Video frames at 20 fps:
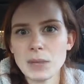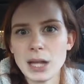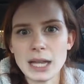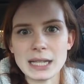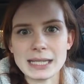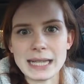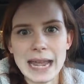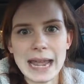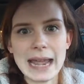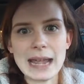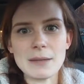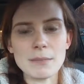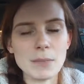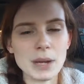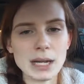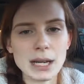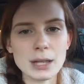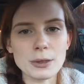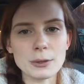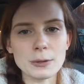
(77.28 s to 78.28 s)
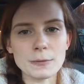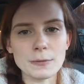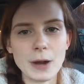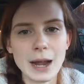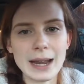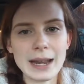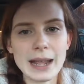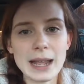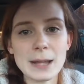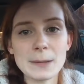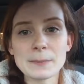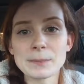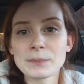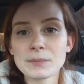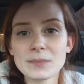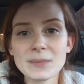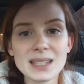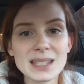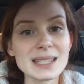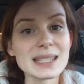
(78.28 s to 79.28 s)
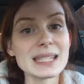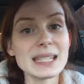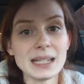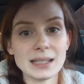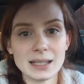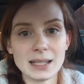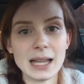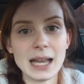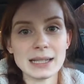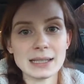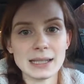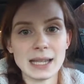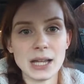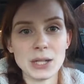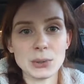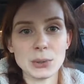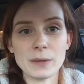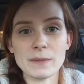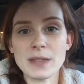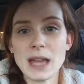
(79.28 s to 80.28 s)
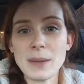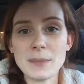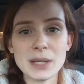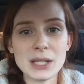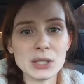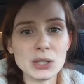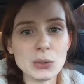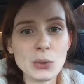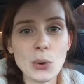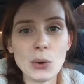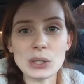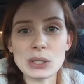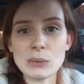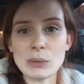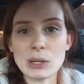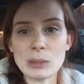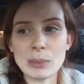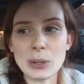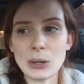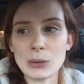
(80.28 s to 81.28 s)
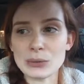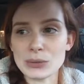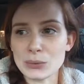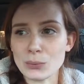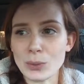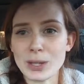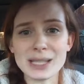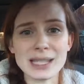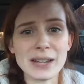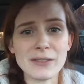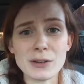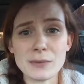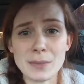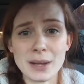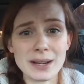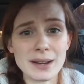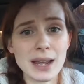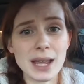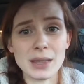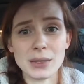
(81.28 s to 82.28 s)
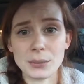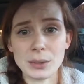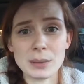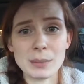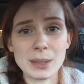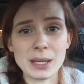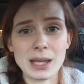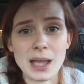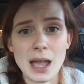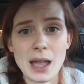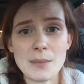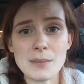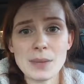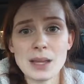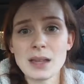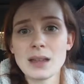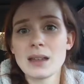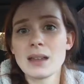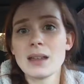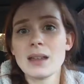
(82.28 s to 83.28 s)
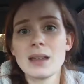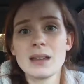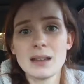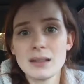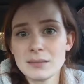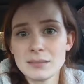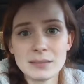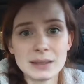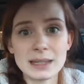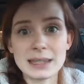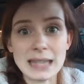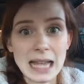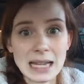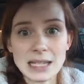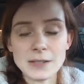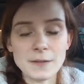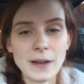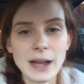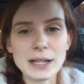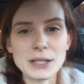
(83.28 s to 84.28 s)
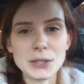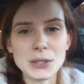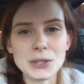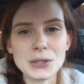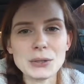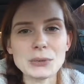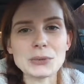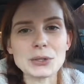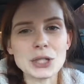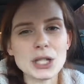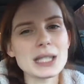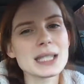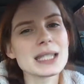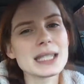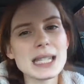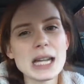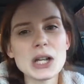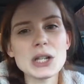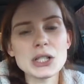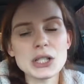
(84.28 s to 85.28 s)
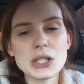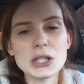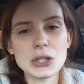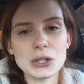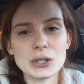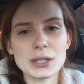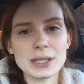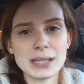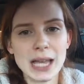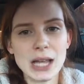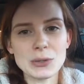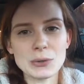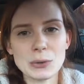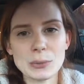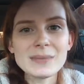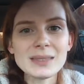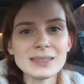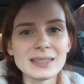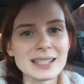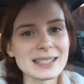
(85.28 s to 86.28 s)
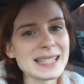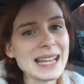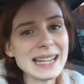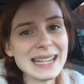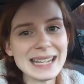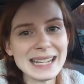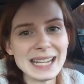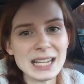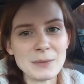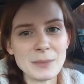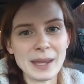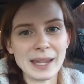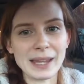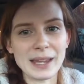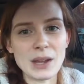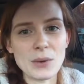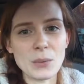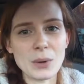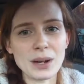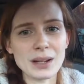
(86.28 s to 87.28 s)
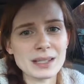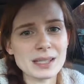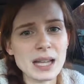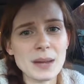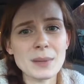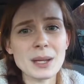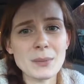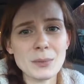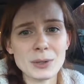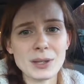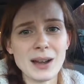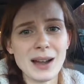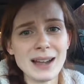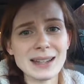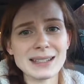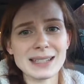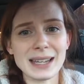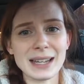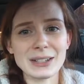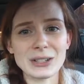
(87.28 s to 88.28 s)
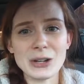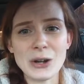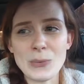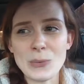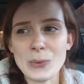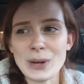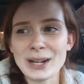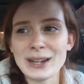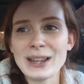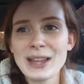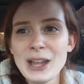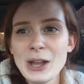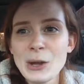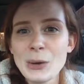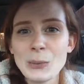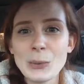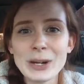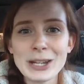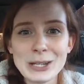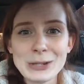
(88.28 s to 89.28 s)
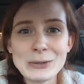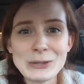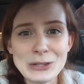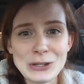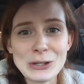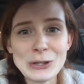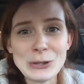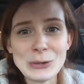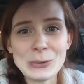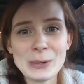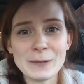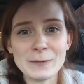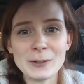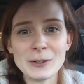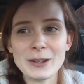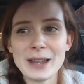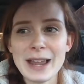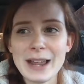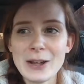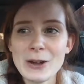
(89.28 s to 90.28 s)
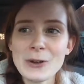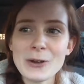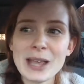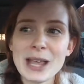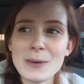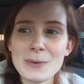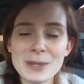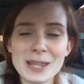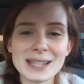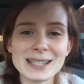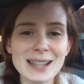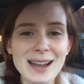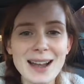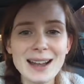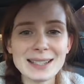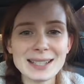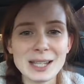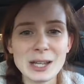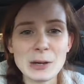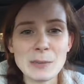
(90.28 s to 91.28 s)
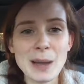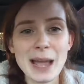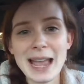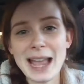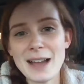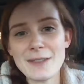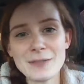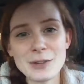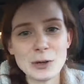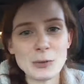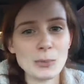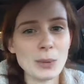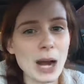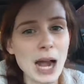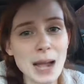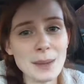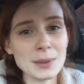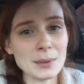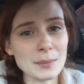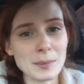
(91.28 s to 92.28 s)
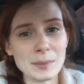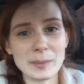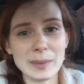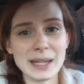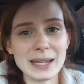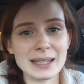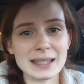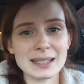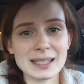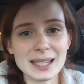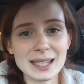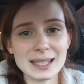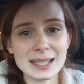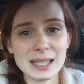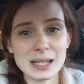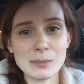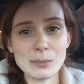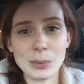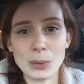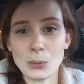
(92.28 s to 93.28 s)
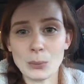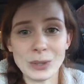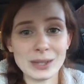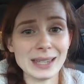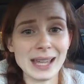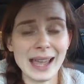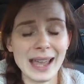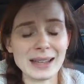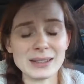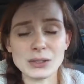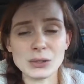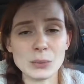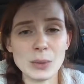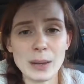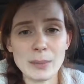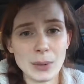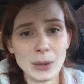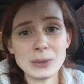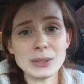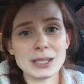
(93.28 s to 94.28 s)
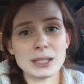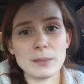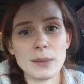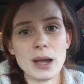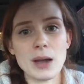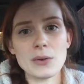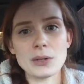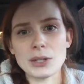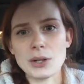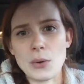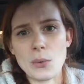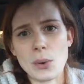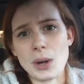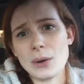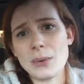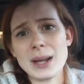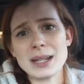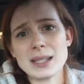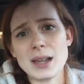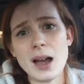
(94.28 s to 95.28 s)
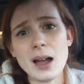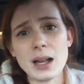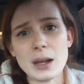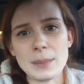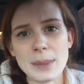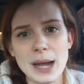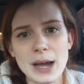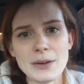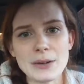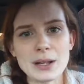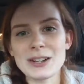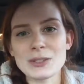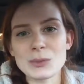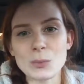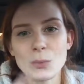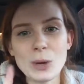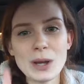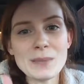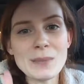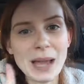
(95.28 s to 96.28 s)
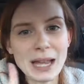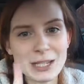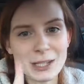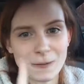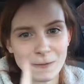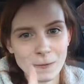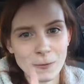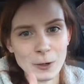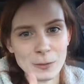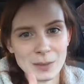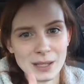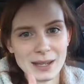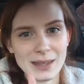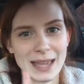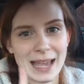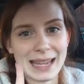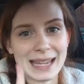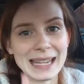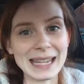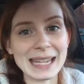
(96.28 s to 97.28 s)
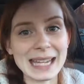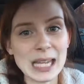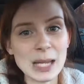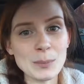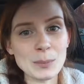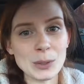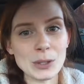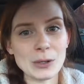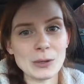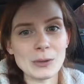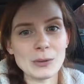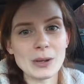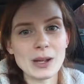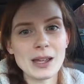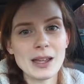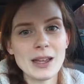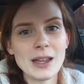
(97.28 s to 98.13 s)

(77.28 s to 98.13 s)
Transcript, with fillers: a day, Monday through Friday, stick to that schedule. If that means you only want to post once every Monday at 3 p.m., that's fine too. Just stick to your schedule. The second key to making it work is coming up with content. You know, what do you do if you're like, okay, well, that's awesome. I have no problem with being consistent, but what the heck do I post about? You know, what do I talk about? There's one magic formula that can keep you